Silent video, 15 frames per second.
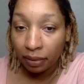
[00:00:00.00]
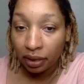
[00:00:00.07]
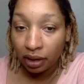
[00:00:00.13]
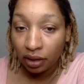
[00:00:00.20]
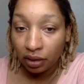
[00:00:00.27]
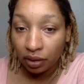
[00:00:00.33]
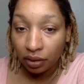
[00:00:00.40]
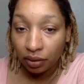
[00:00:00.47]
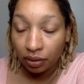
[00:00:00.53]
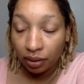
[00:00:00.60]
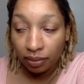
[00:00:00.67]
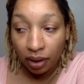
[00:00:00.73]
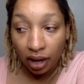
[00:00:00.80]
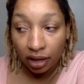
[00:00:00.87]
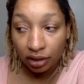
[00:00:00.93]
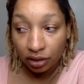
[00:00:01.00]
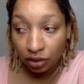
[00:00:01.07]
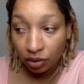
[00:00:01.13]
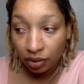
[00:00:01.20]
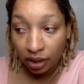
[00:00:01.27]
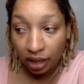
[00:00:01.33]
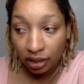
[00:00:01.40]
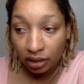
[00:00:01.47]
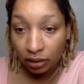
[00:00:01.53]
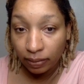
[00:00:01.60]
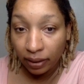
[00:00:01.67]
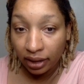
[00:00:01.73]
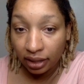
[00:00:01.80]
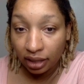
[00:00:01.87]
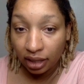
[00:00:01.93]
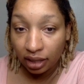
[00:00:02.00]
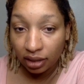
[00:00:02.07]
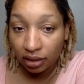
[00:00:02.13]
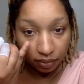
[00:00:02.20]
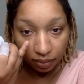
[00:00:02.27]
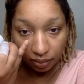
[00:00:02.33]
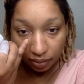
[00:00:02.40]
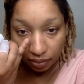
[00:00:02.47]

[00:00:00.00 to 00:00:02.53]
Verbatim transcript: you know, I'm not going to do that spot again.